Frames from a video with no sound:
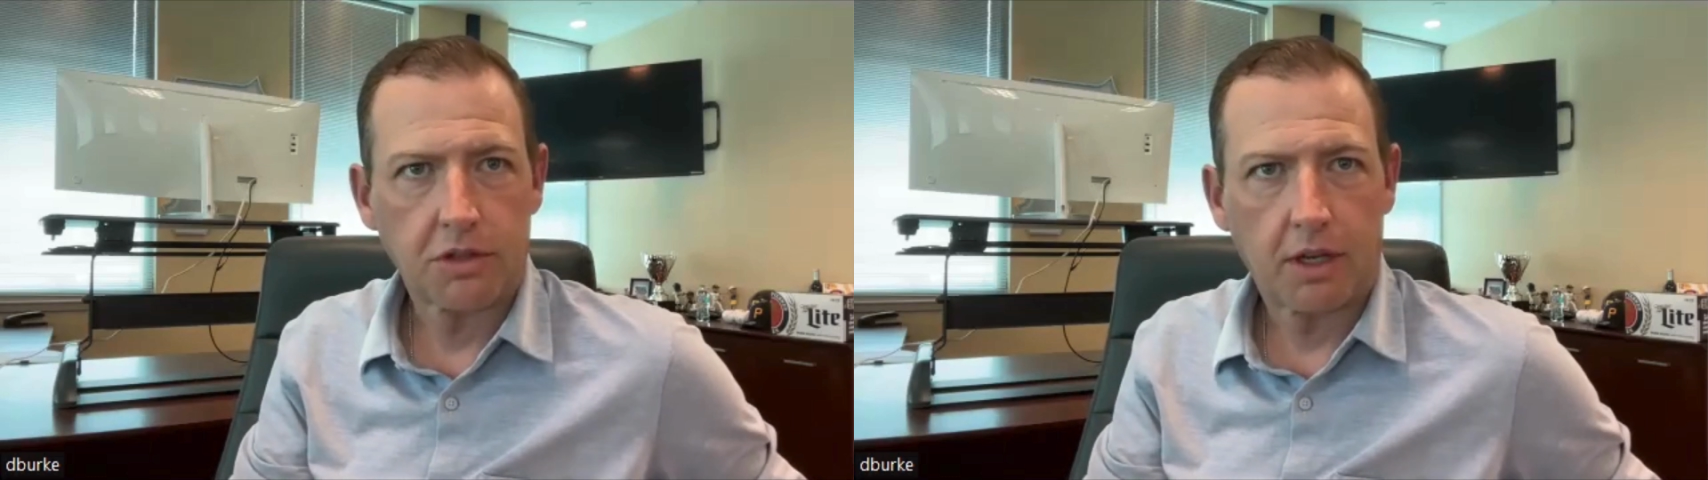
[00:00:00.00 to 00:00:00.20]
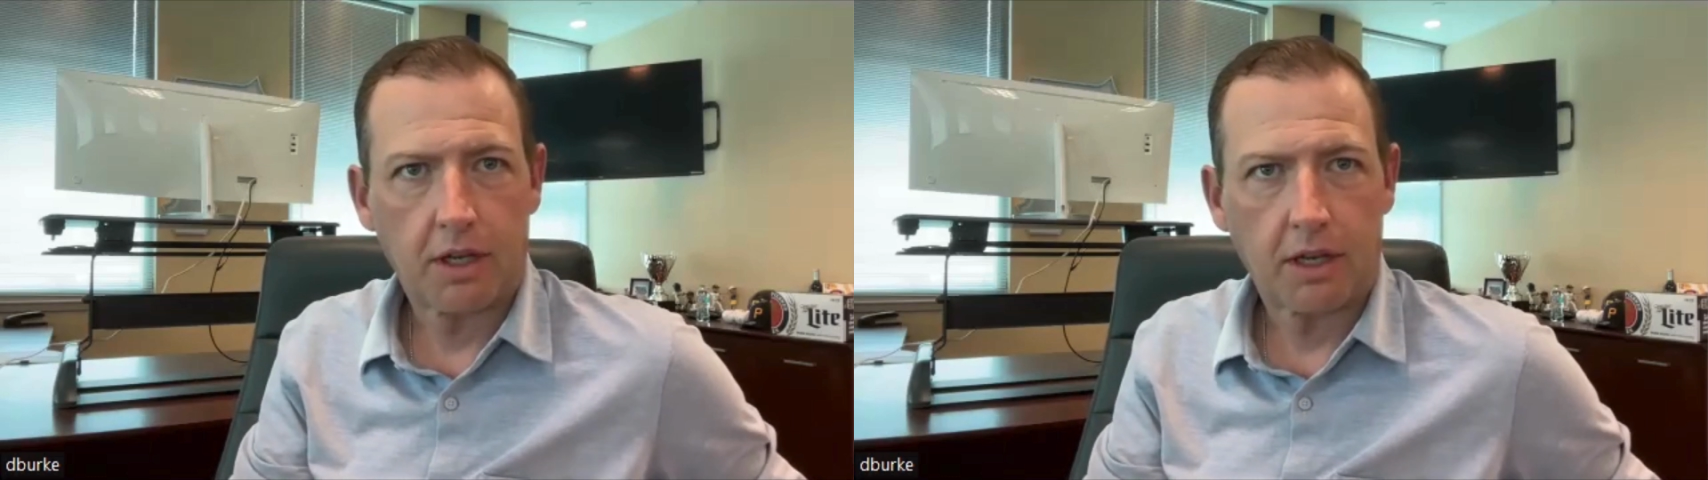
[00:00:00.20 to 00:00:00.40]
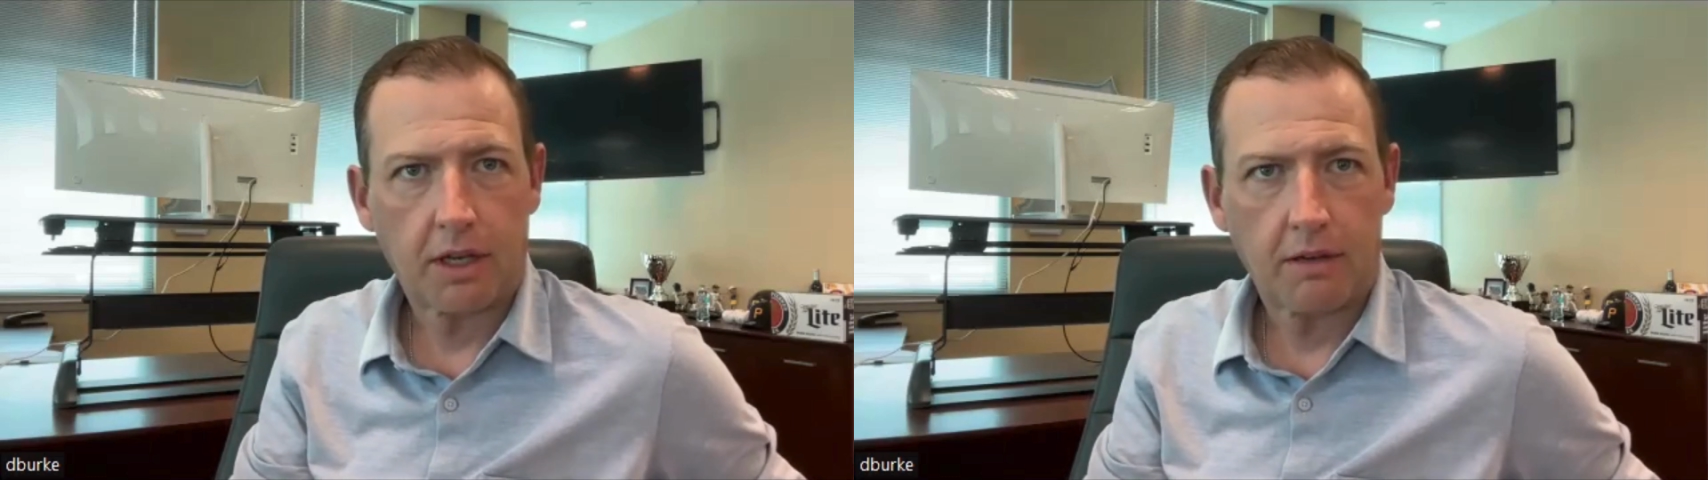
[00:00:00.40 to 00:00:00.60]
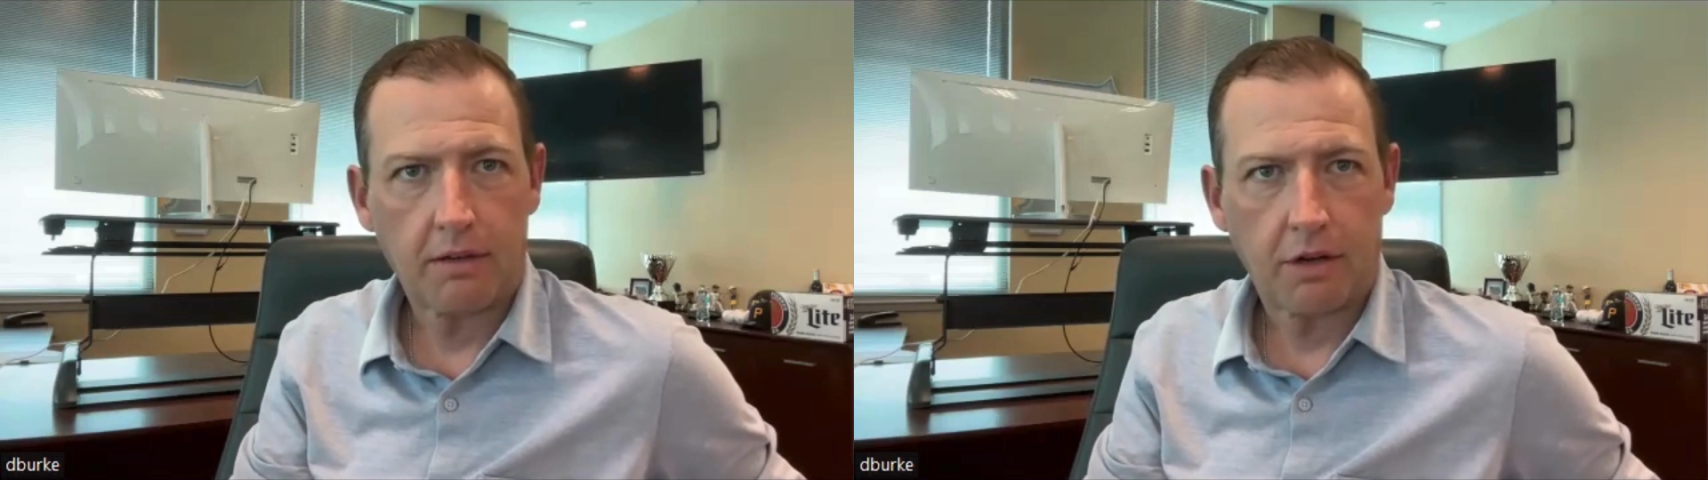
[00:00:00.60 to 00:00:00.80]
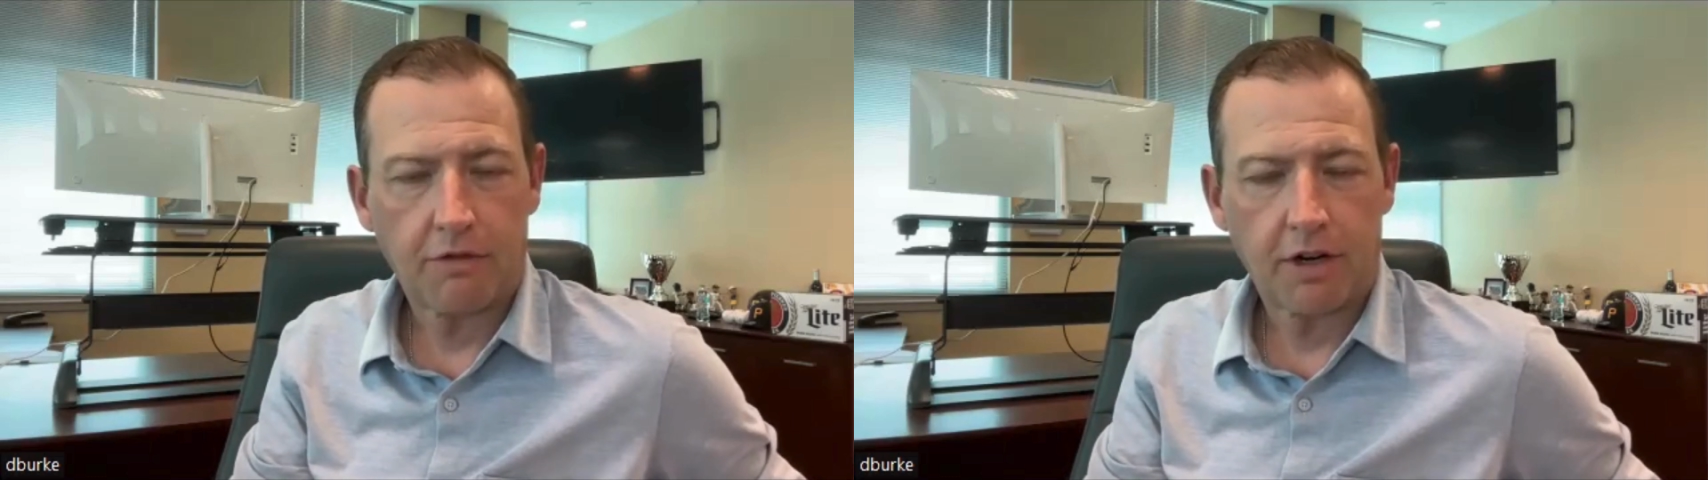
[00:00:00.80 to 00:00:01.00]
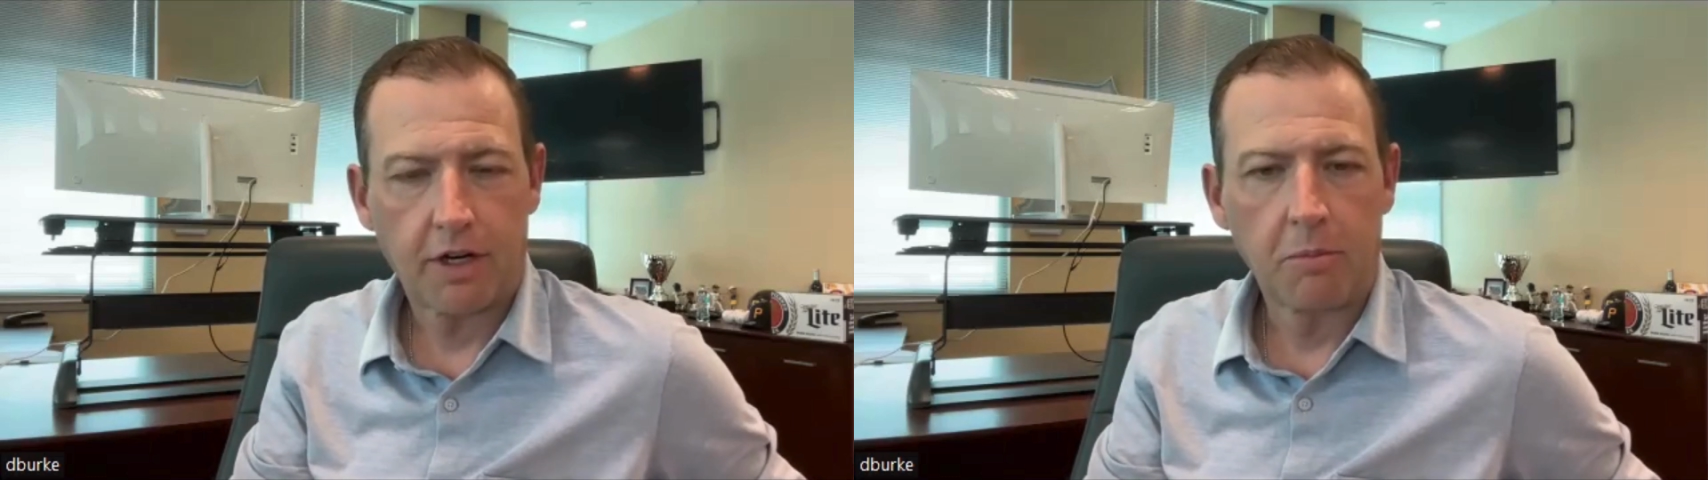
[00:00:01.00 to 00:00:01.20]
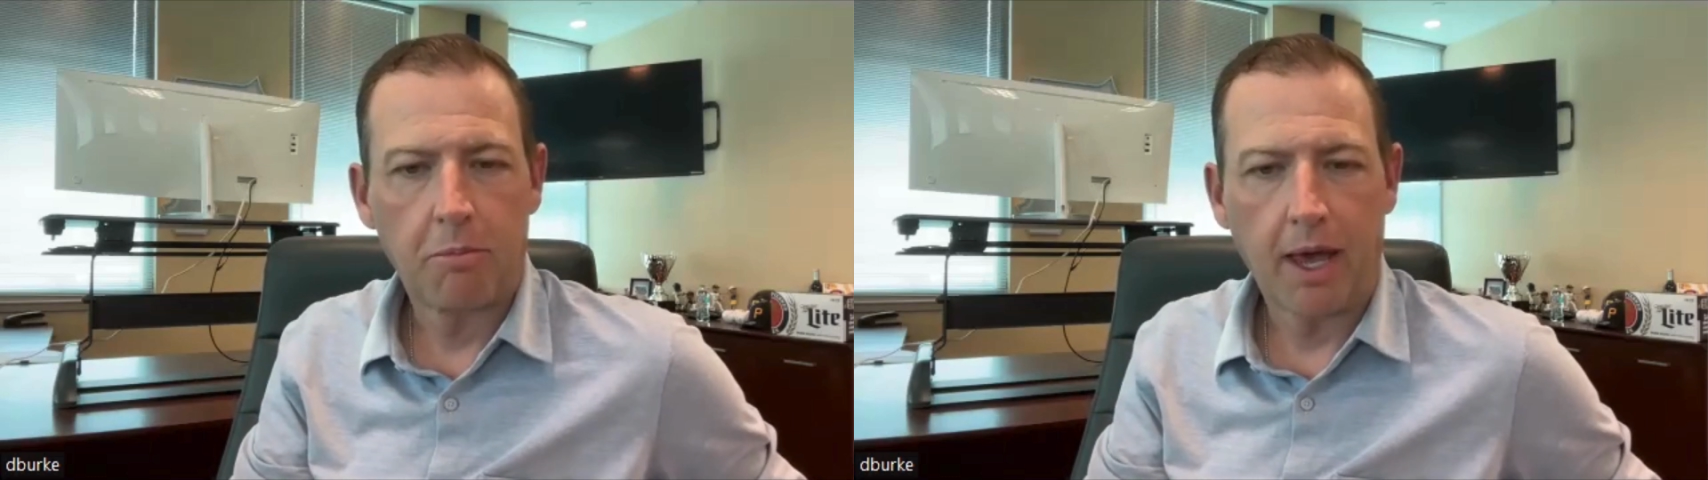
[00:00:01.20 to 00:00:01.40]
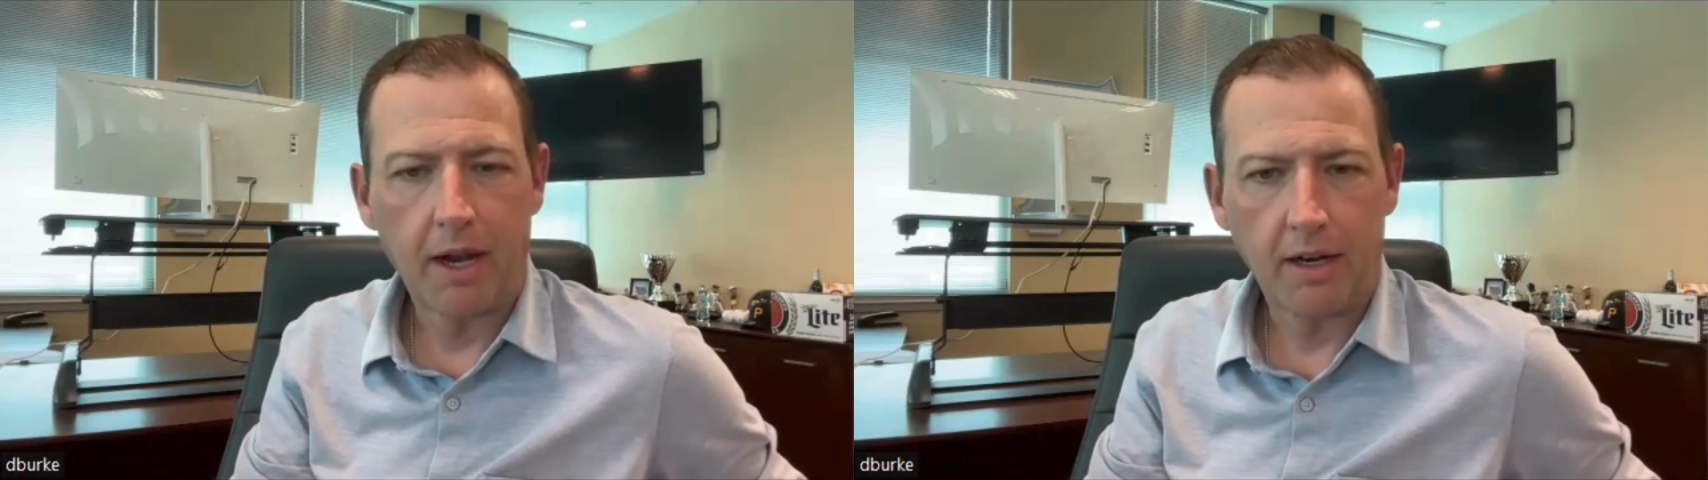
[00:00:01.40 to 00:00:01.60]
very
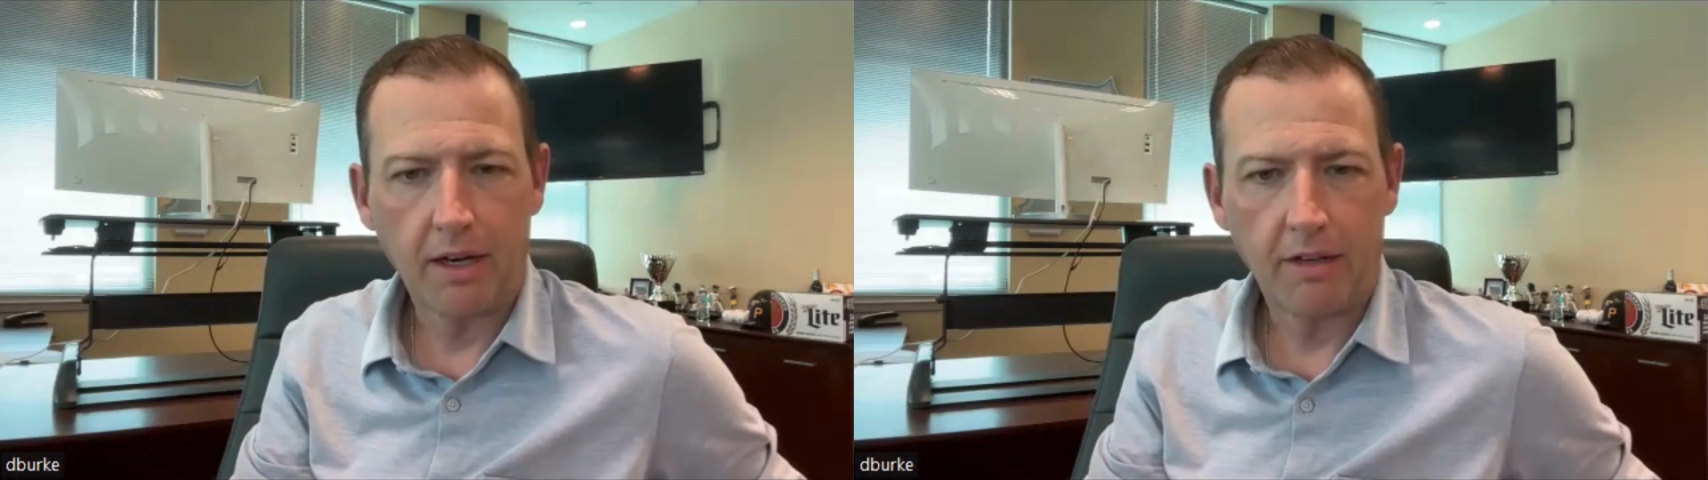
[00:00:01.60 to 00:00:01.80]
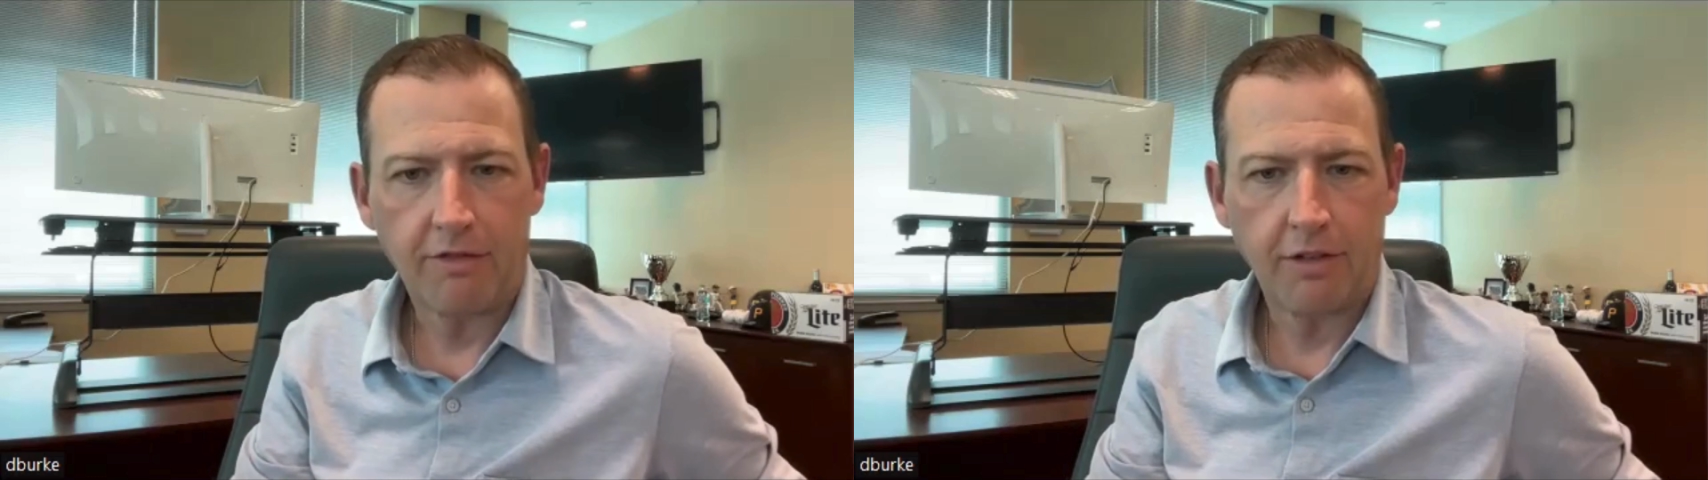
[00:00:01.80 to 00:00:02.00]
competitive,